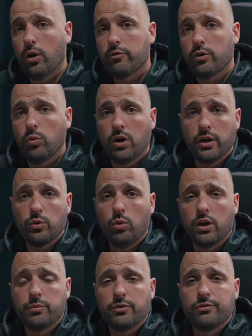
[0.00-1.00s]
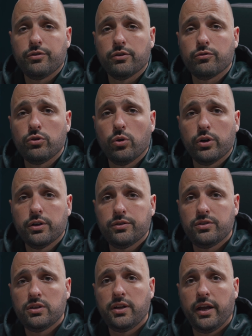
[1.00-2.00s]
everyone and welcome to Fifth
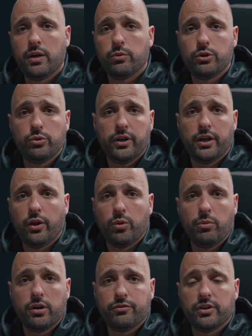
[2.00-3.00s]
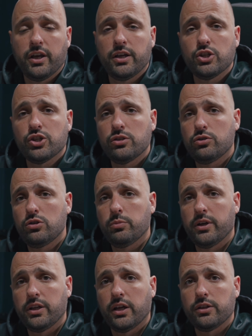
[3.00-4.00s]
North. Today we're doing another modification to
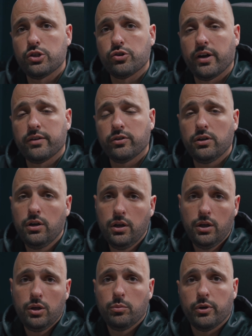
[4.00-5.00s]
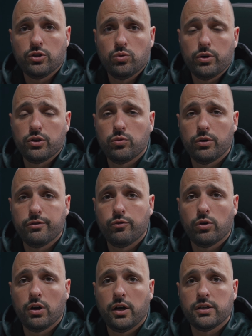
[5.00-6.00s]
my daily driver, my
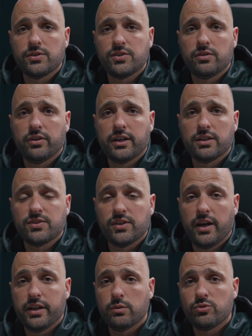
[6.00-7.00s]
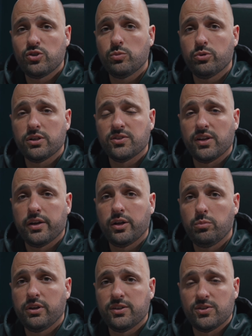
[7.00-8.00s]
2024 Honda Civic Si, and I'm super
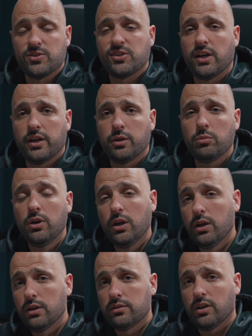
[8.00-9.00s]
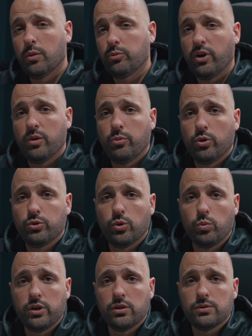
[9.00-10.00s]
excited because it's time to upgrade both the
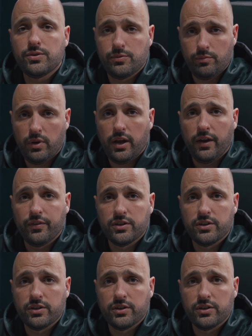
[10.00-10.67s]
wheels and the